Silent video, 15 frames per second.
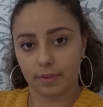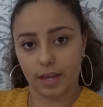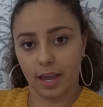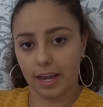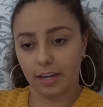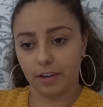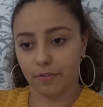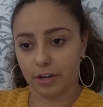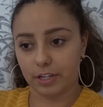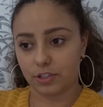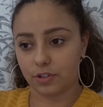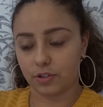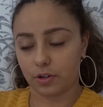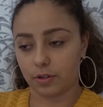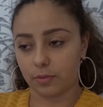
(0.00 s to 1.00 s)
any
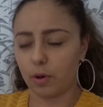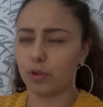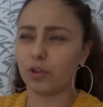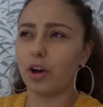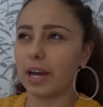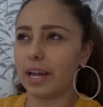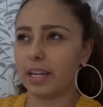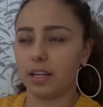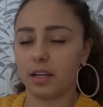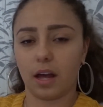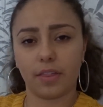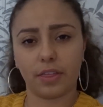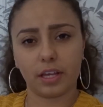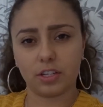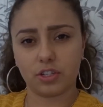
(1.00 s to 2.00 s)
restaurant. Well, not any. I
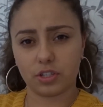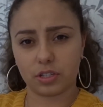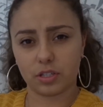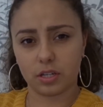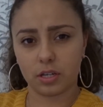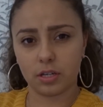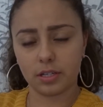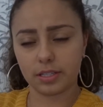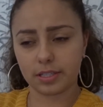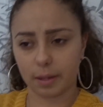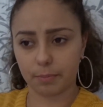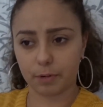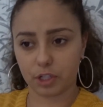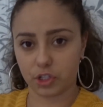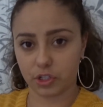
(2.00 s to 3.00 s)
think just
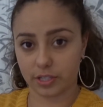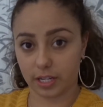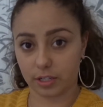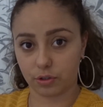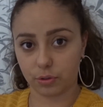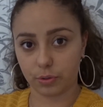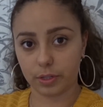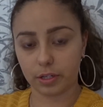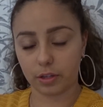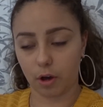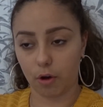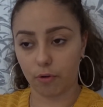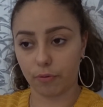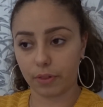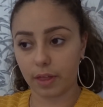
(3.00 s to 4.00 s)
some restaurants that do it, that offer